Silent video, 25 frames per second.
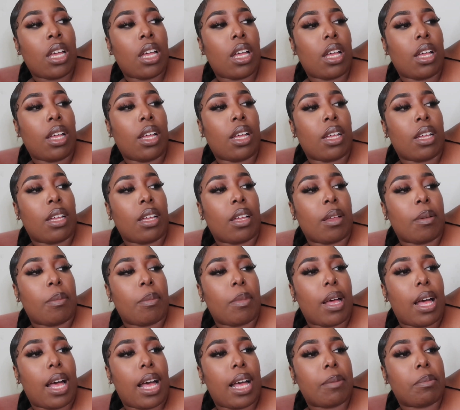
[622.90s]

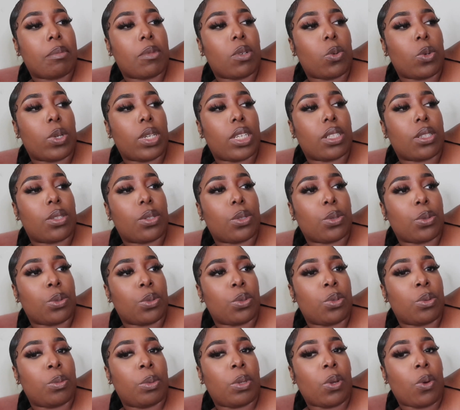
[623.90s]
Um, I'm going
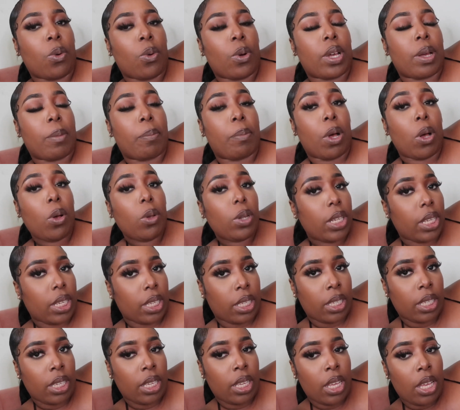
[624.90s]
to be going
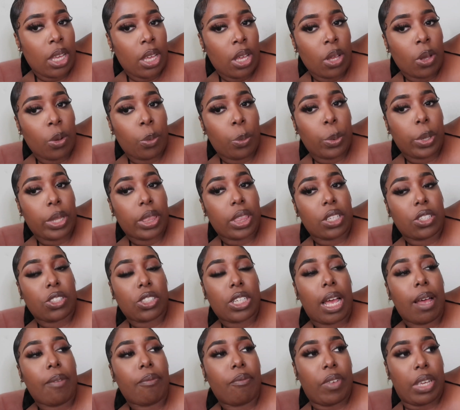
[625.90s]
bowling with the
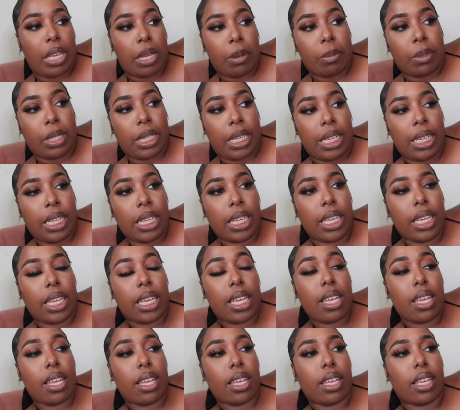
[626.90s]
shop family.
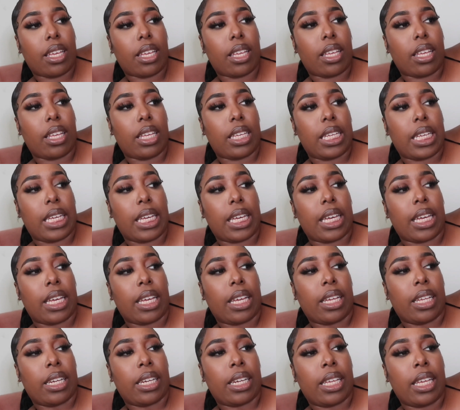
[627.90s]

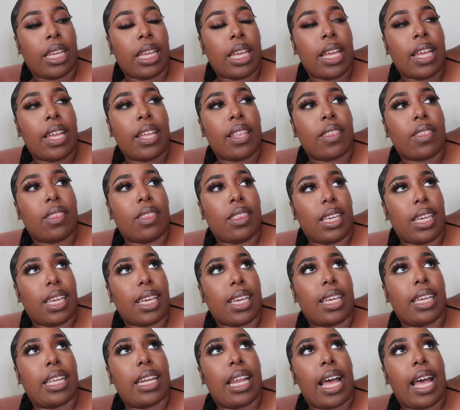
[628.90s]
And
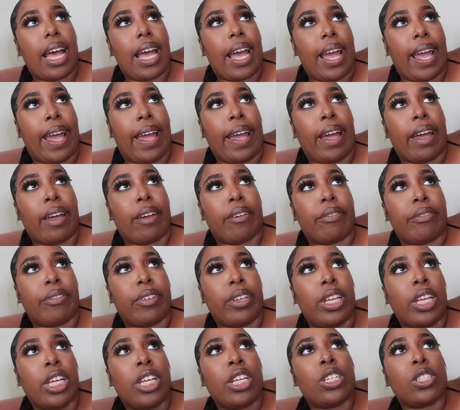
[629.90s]
then I have,
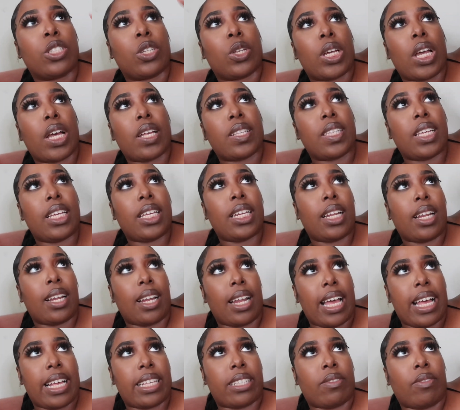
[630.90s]
so y'all seen in the
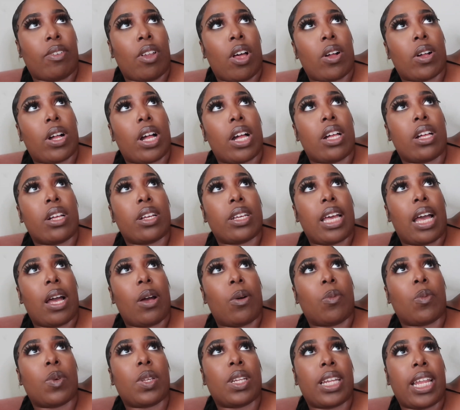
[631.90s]
last vlog, I hung
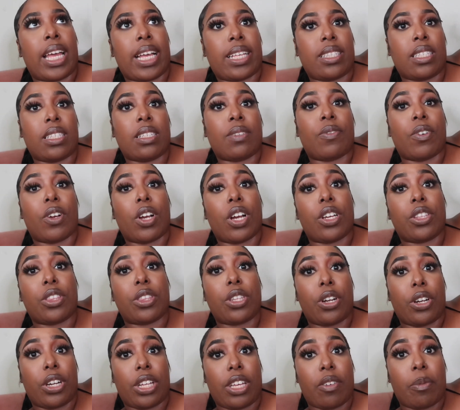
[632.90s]
out with Lexus for her
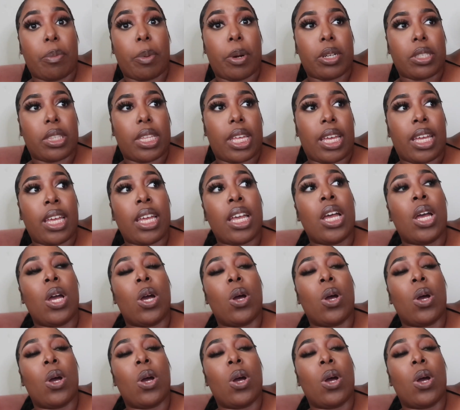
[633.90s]
30th birthday.